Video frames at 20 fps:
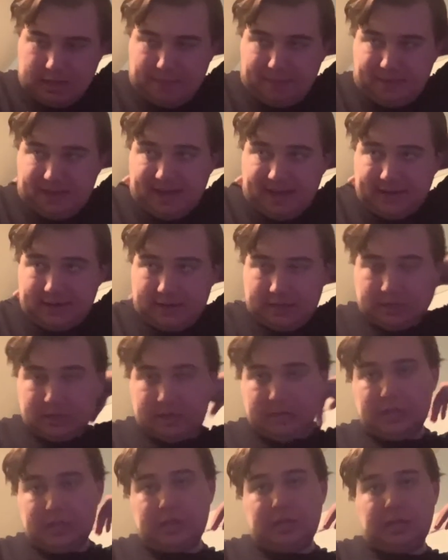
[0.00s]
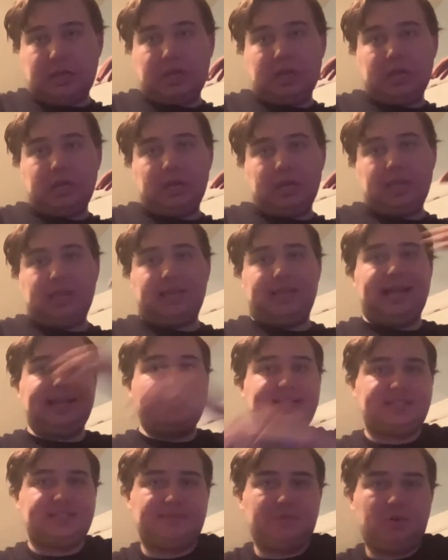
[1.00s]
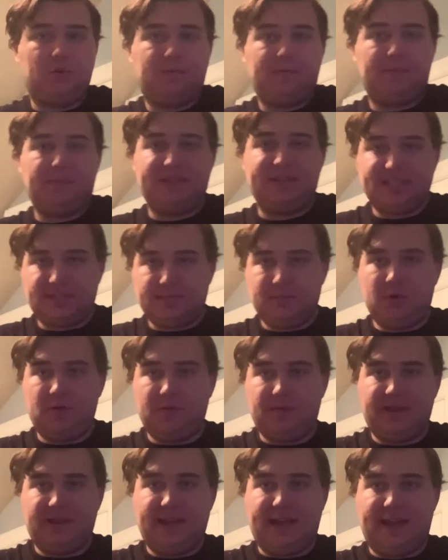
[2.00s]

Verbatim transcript: But like this move this movie,